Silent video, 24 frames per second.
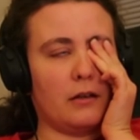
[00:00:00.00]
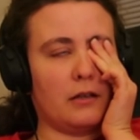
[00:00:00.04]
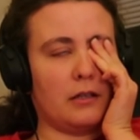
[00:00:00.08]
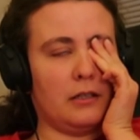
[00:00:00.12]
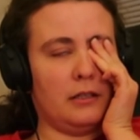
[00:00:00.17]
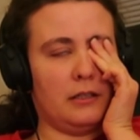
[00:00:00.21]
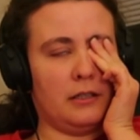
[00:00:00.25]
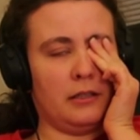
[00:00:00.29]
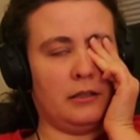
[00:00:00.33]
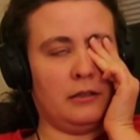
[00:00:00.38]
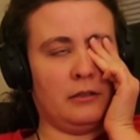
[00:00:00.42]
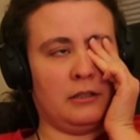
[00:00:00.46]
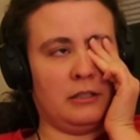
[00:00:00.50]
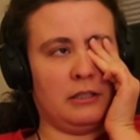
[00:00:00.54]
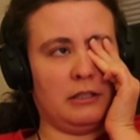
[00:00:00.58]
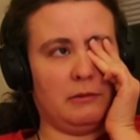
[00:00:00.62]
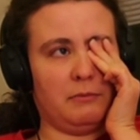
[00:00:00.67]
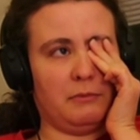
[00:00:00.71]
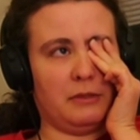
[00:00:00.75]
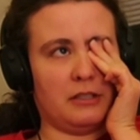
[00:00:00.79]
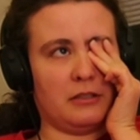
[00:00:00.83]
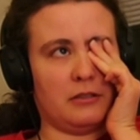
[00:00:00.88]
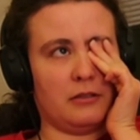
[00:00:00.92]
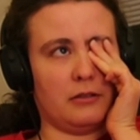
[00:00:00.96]
Continue to see
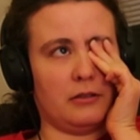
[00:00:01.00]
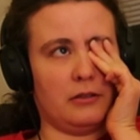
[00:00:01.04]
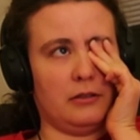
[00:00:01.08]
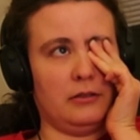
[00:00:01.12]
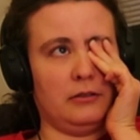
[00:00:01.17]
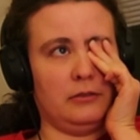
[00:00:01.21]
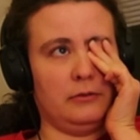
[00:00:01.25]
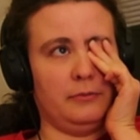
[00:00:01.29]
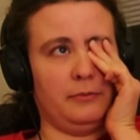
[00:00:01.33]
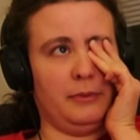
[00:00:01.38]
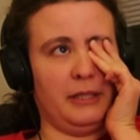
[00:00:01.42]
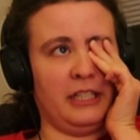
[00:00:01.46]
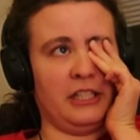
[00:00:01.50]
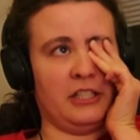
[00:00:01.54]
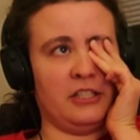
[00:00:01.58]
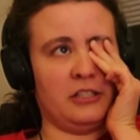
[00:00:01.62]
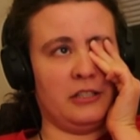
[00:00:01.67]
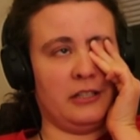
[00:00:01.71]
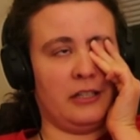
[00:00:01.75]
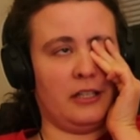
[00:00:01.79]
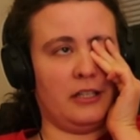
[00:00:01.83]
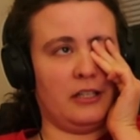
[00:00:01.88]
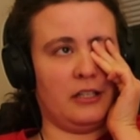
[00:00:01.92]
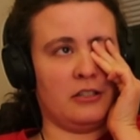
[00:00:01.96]
Mr. Gold being
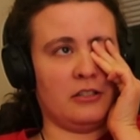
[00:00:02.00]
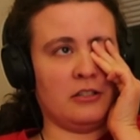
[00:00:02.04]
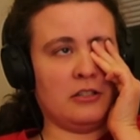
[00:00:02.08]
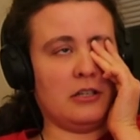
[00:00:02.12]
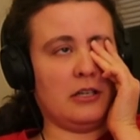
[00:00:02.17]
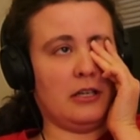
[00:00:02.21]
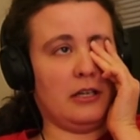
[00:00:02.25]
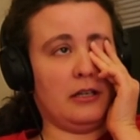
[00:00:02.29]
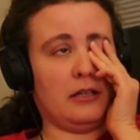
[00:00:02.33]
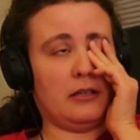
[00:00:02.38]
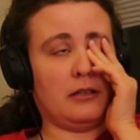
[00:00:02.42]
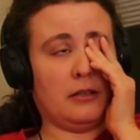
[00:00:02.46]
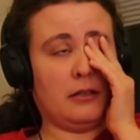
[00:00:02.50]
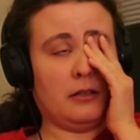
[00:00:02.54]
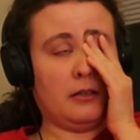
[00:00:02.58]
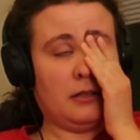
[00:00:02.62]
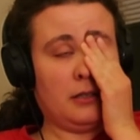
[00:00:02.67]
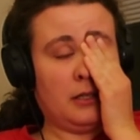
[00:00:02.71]
shady as shit.